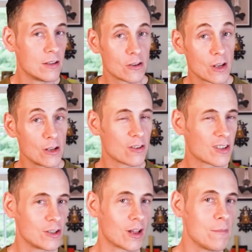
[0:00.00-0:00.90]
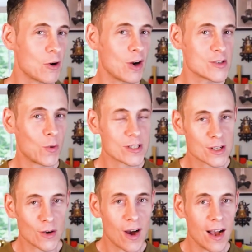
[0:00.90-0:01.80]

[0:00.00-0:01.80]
you'll you'll you'll come across it once in a